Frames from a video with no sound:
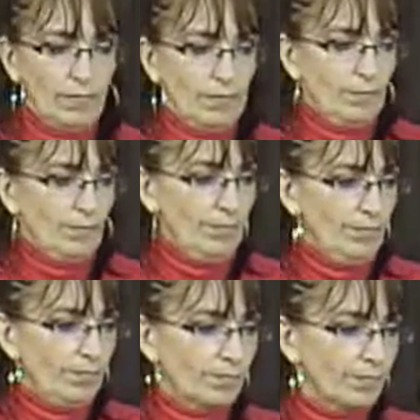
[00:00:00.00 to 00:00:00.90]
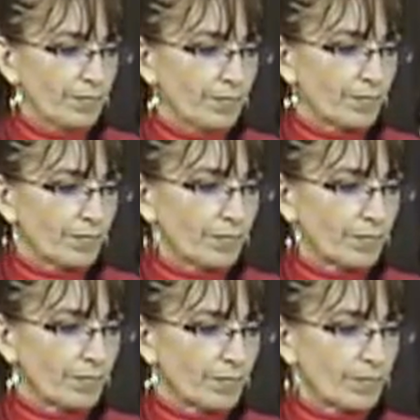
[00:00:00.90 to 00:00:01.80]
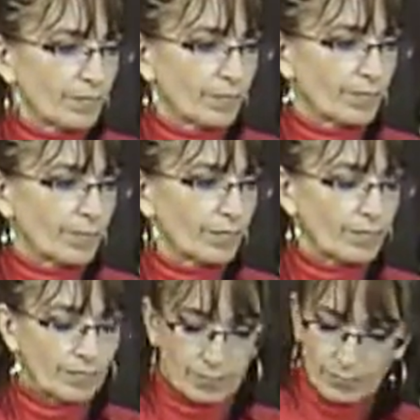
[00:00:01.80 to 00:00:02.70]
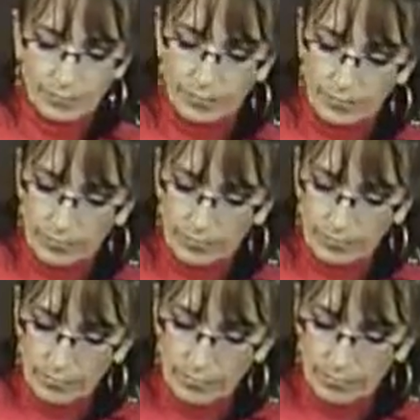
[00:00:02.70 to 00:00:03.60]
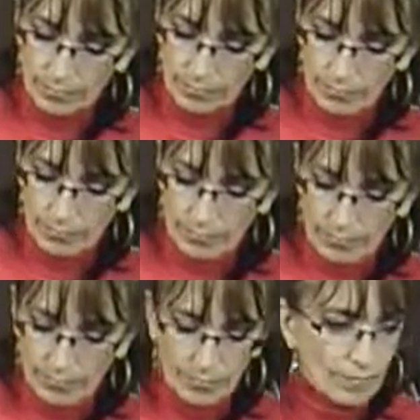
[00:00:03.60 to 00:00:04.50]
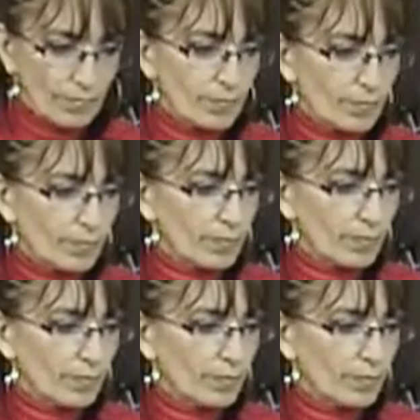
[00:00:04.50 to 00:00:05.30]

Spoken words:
(silent)